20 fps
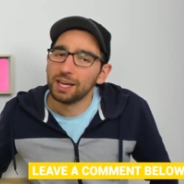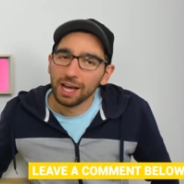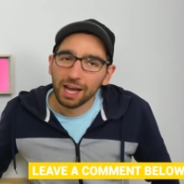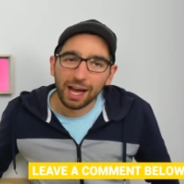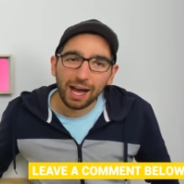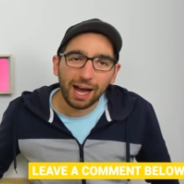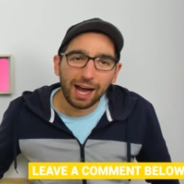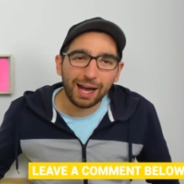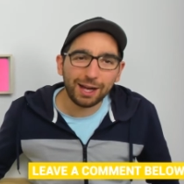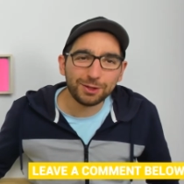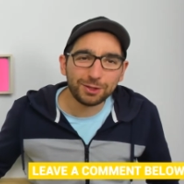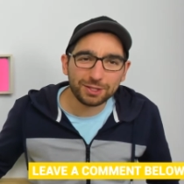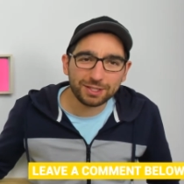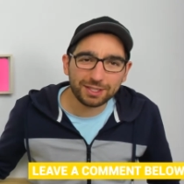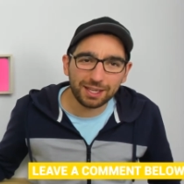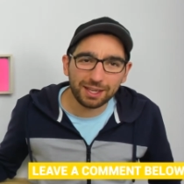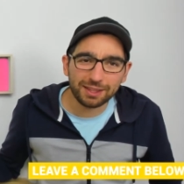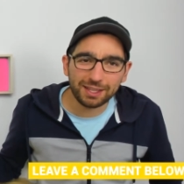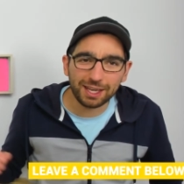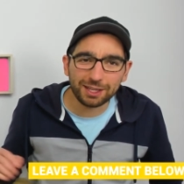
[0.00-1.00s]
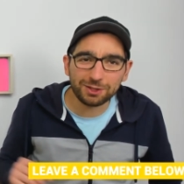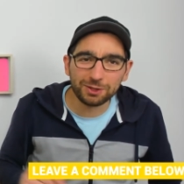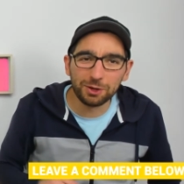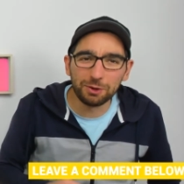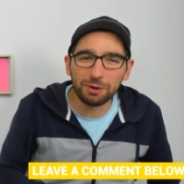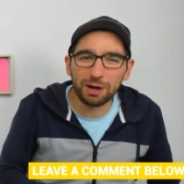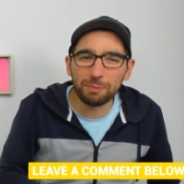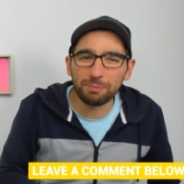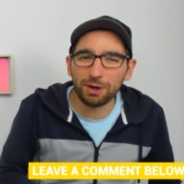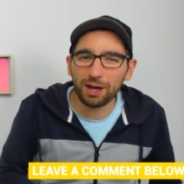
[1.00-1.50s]
I understand that,
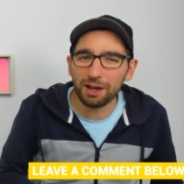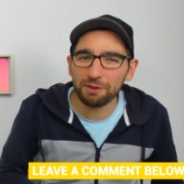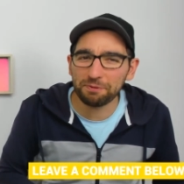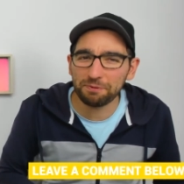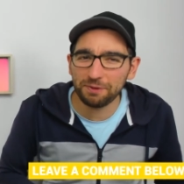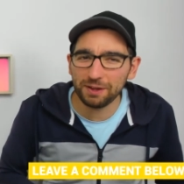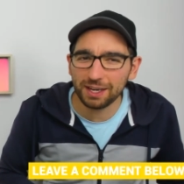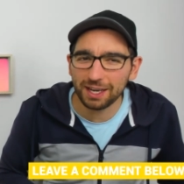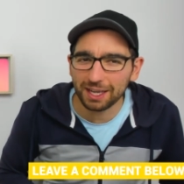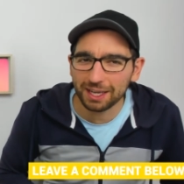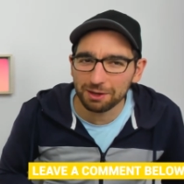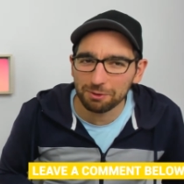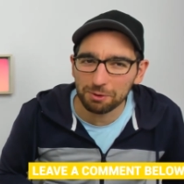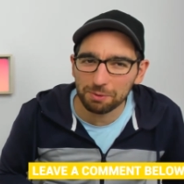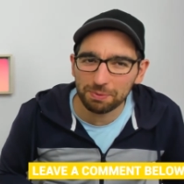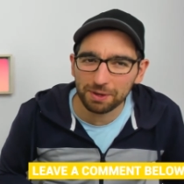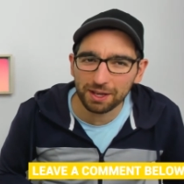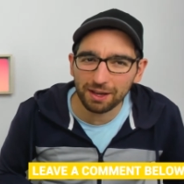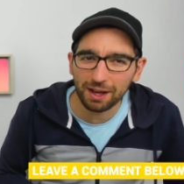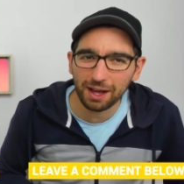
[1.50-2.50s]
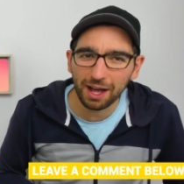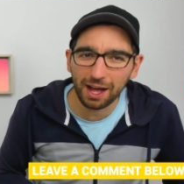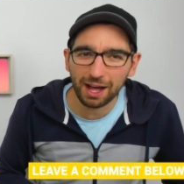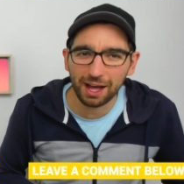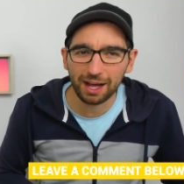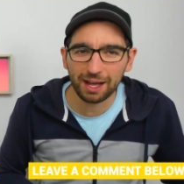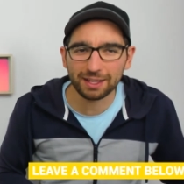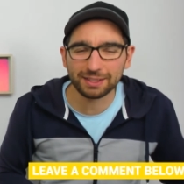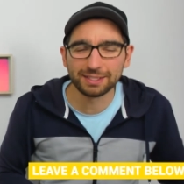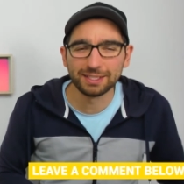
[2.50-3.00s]
Nora, but I feel like it would be a
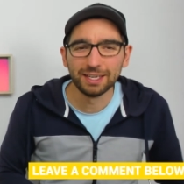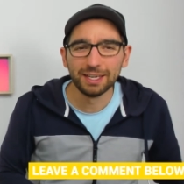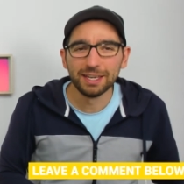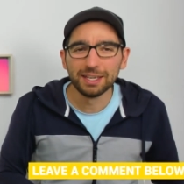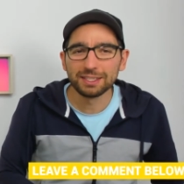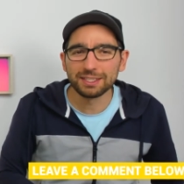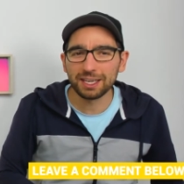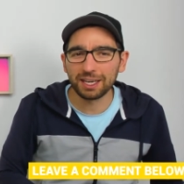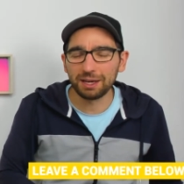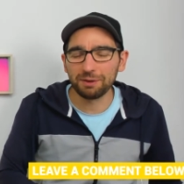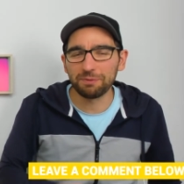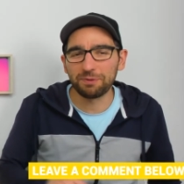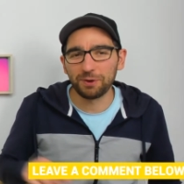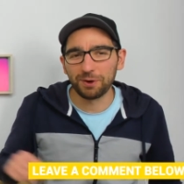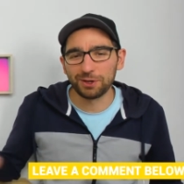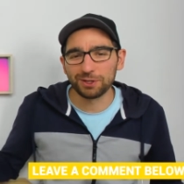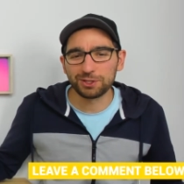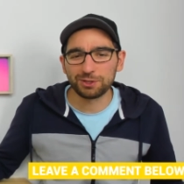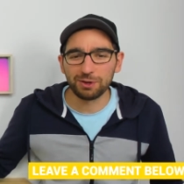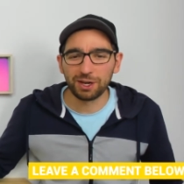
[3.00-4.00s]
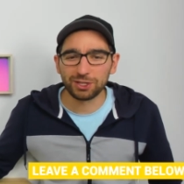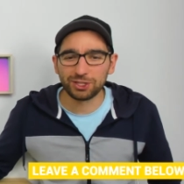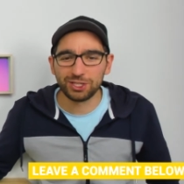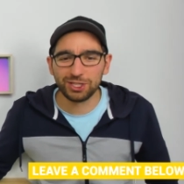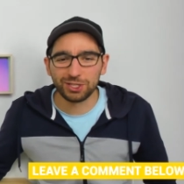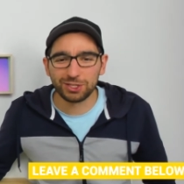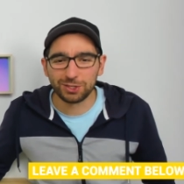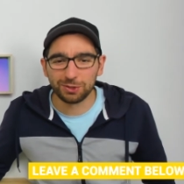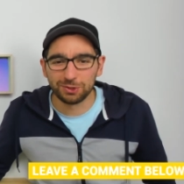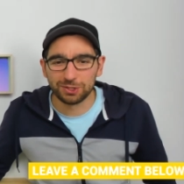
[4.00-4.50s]
hard time for us to actually
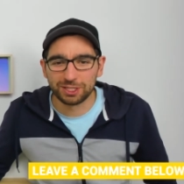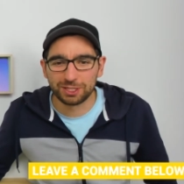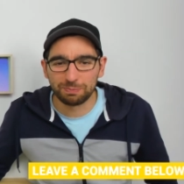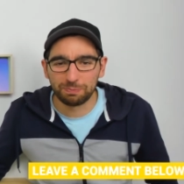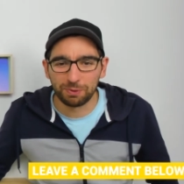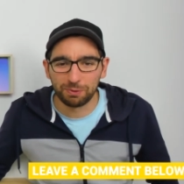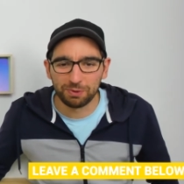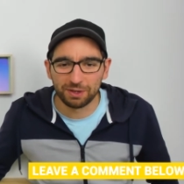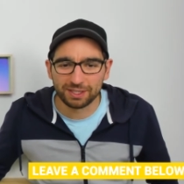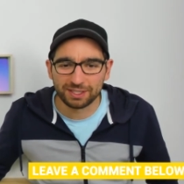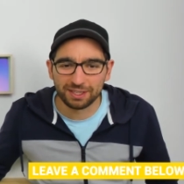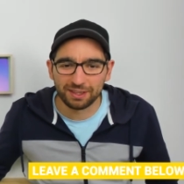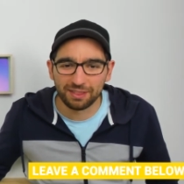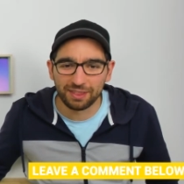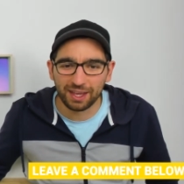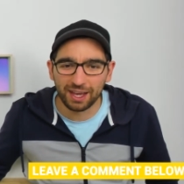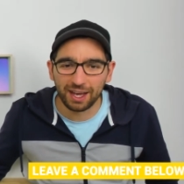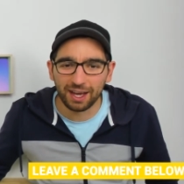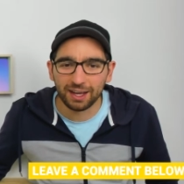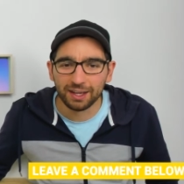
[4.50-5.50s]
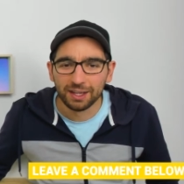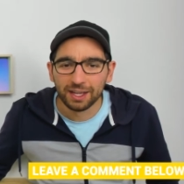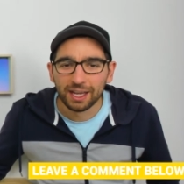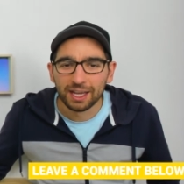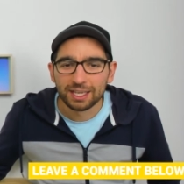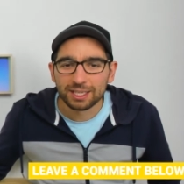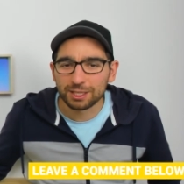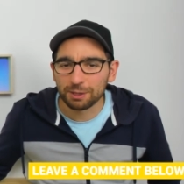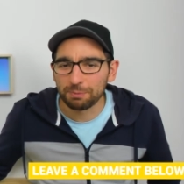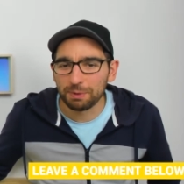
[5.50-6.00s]
show spirits in there.
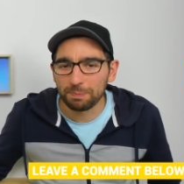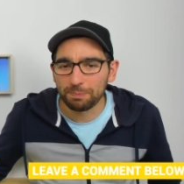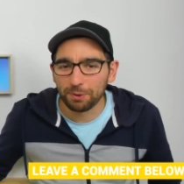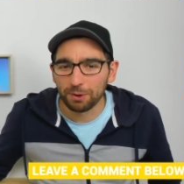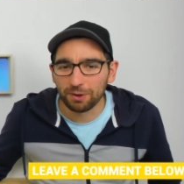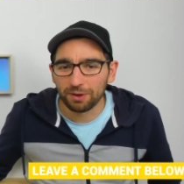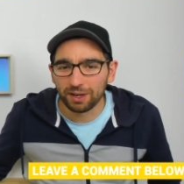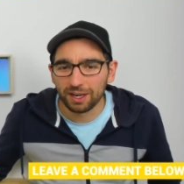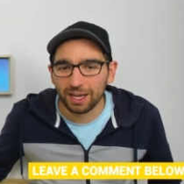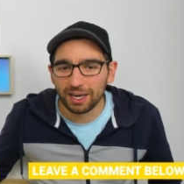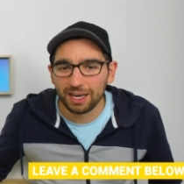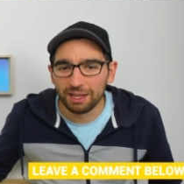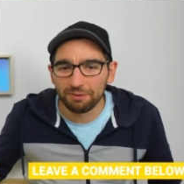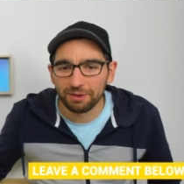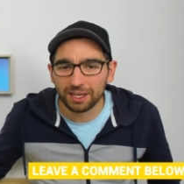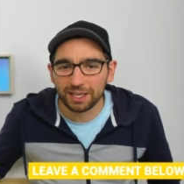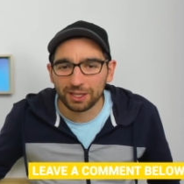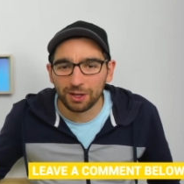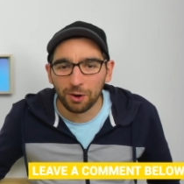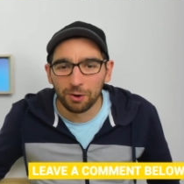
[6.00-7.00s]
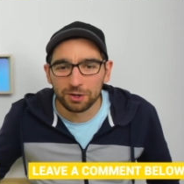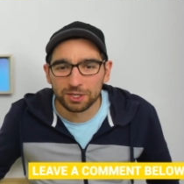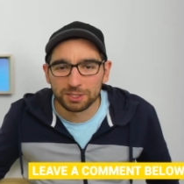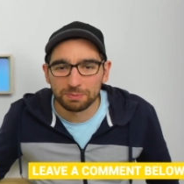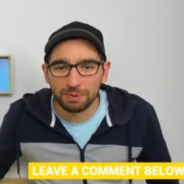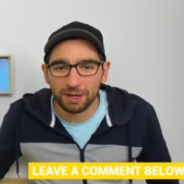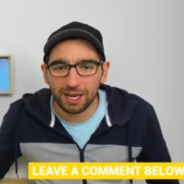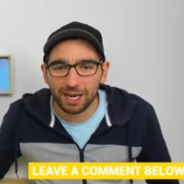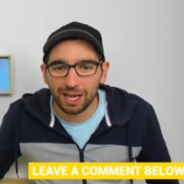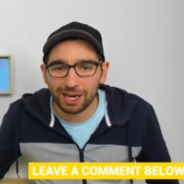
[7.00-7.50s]
Some people living in Hawke's
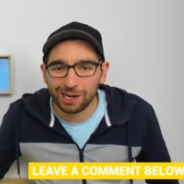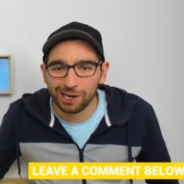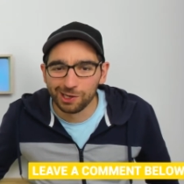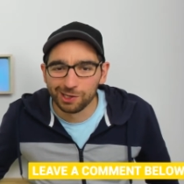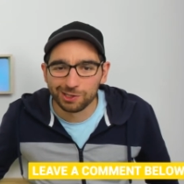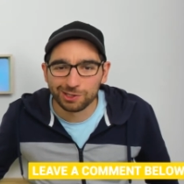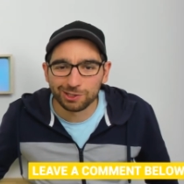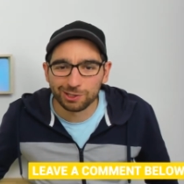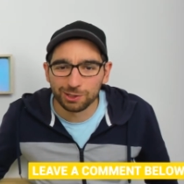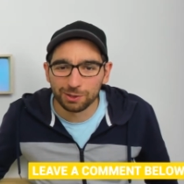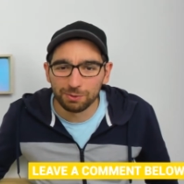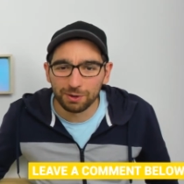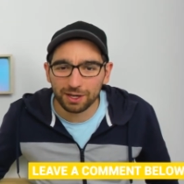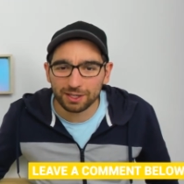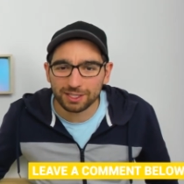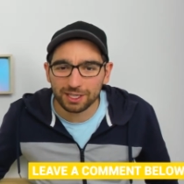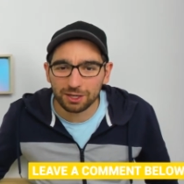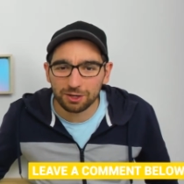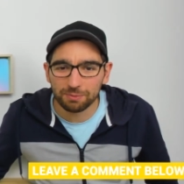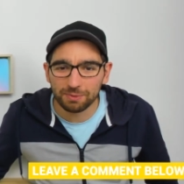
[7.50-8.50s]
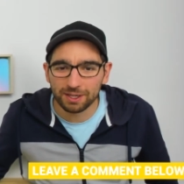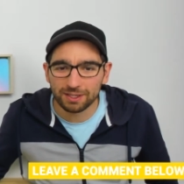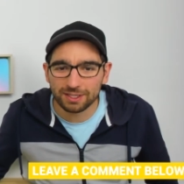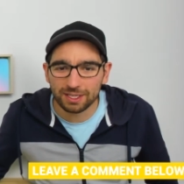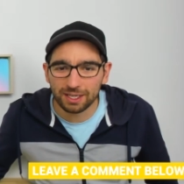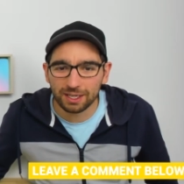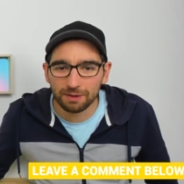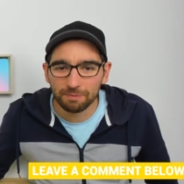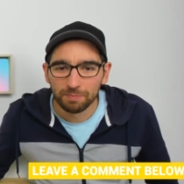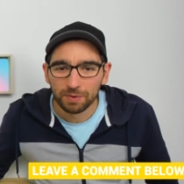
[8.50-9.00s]
Bay, like Luke Stewart, are
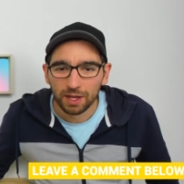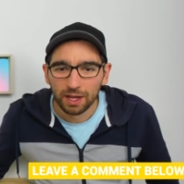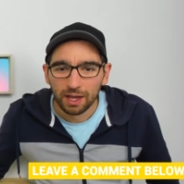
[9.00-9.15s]
commenting.